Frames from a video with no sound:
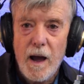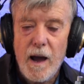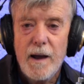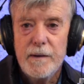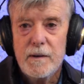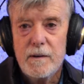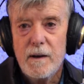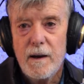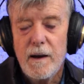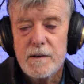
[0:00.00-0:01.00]
And
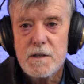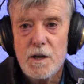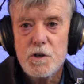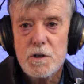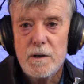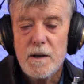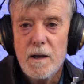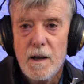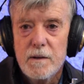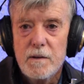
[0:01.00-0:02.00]

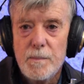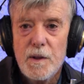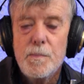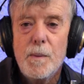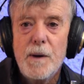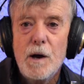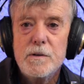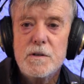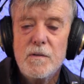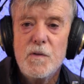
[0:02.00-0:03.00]
essentially, some of the
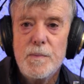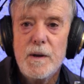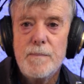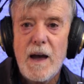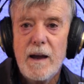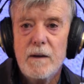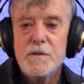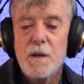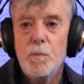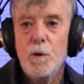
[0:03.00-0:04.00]
proponents of the Big Bang have
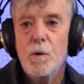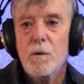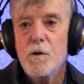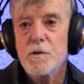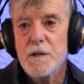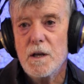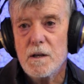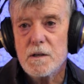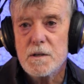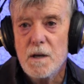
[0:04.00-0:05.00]
said, well, look, using
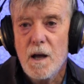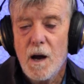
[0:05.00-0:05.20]
this,